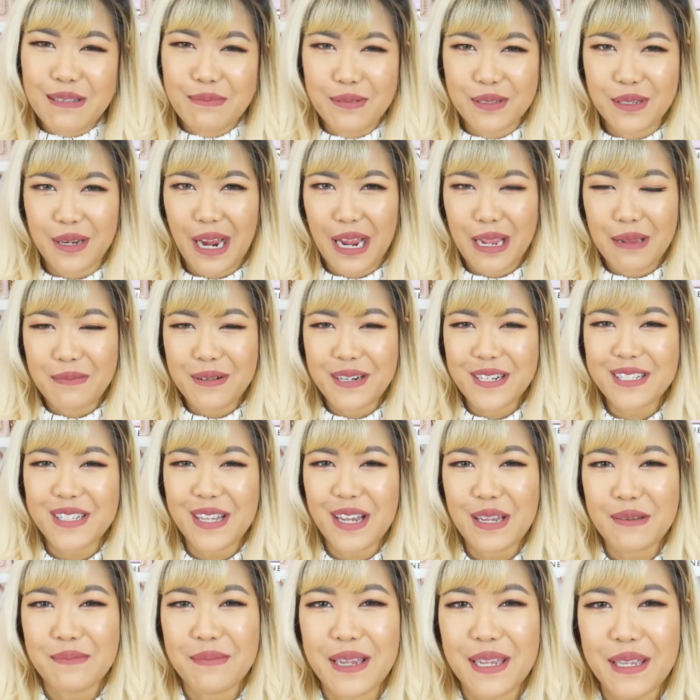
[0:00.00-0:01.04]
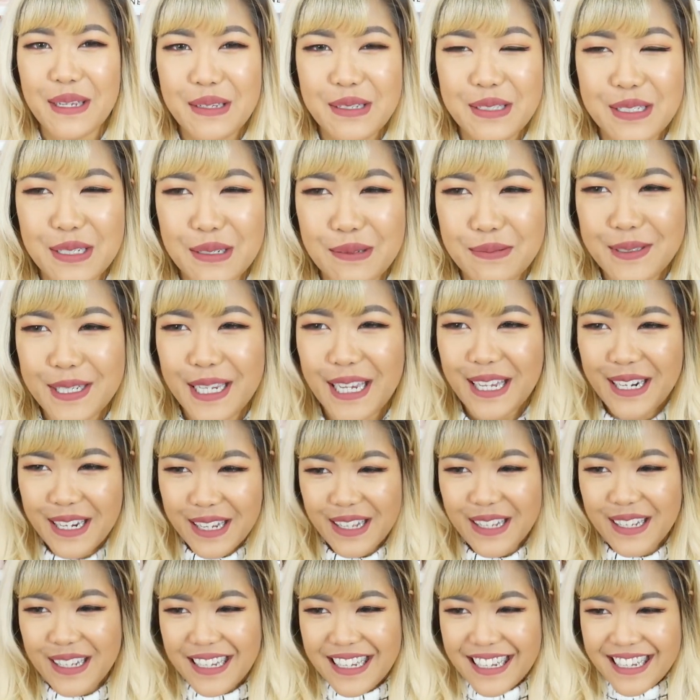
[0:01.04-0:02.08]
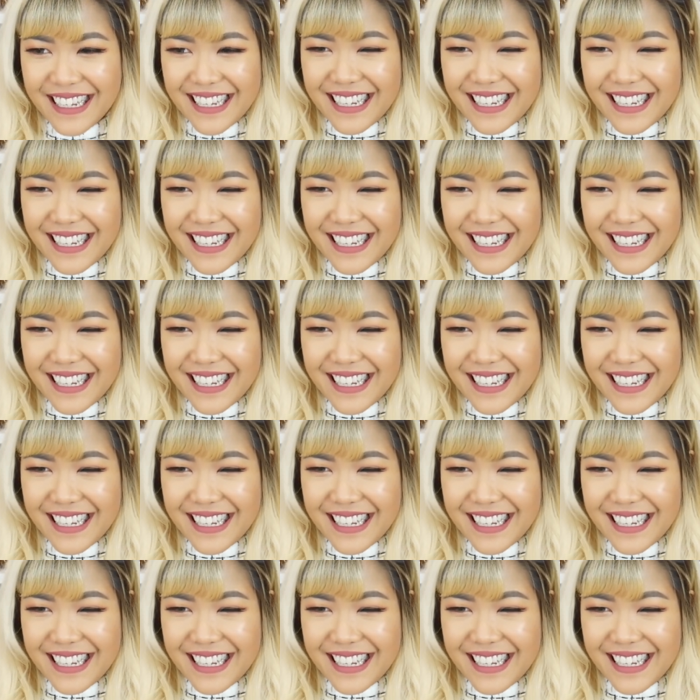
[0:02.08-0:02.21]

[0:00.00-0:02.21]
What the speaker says: subscribers on my YouTube channel.